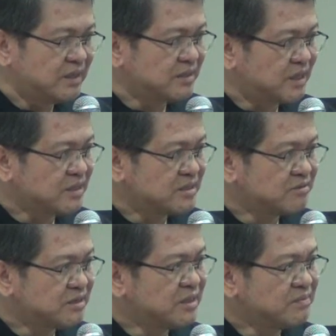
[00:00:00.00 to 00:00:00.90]
It takes
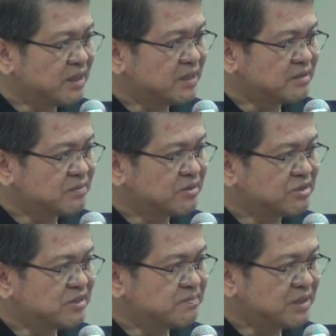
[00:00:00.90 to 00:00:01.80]
a real man to be
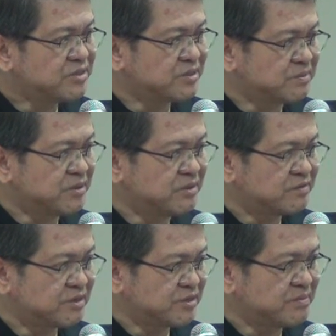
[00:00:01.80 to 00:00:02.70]
responsible
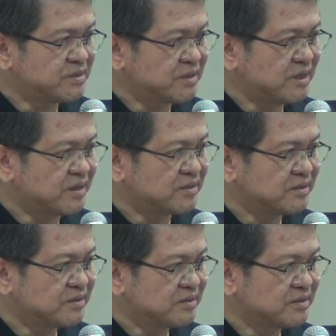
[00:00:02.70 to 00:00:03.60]
for his
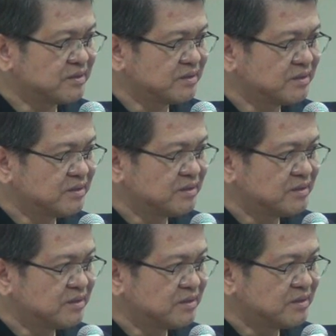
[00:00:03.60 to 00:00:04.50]
mistakes.
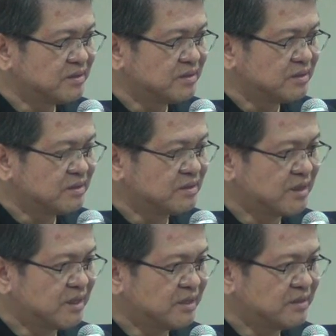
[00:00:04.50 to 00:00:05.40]

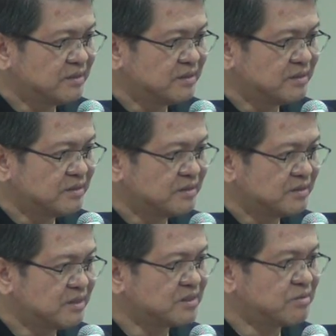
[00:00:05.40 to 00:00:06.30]
Okay?
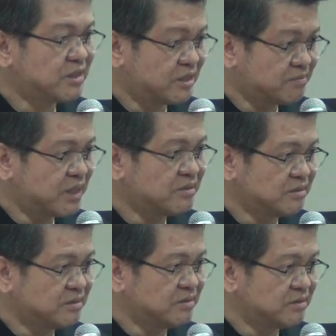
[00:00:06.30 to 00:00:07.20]
That's where our
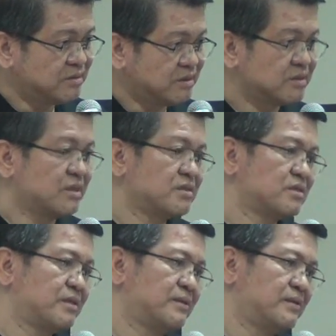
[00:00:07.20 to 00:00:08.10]
manhood is
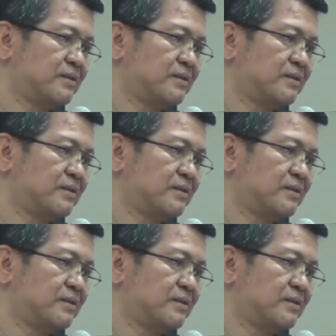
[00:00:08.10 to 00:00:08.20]
tested.